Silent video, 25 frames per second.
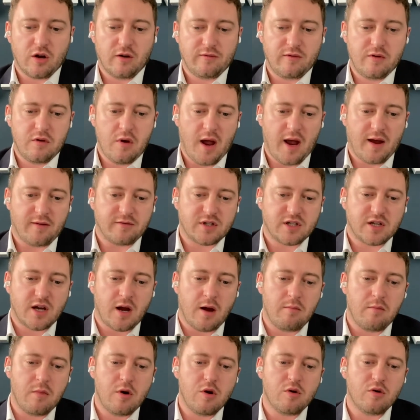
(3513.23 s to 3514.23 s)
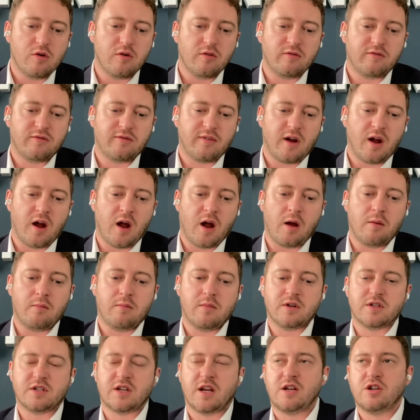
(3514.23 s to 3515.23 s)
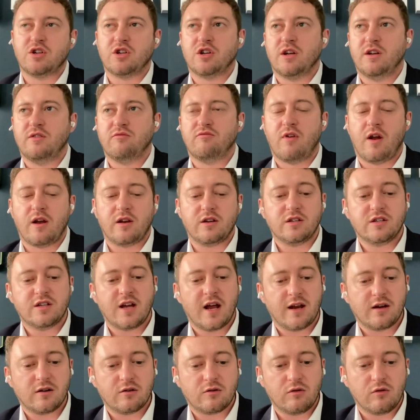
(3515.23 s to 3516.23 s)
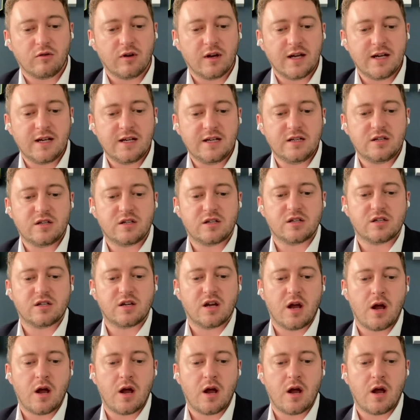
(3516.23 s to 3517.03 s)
If you have some who have essentially run as technical leads,